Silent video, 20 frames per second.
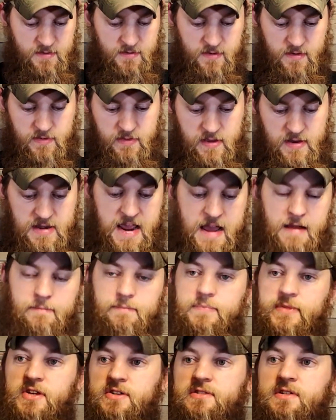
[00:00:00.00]
And then yeah,
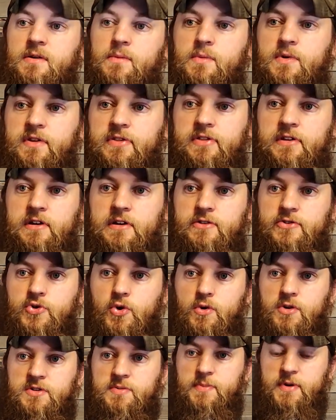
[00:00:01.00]
it does come with their
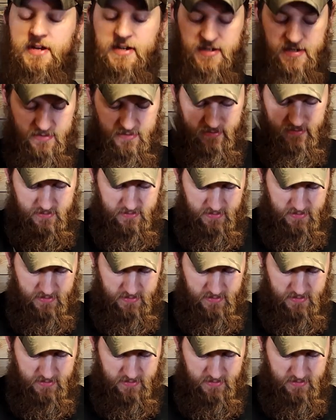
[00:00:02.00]
Torx bit.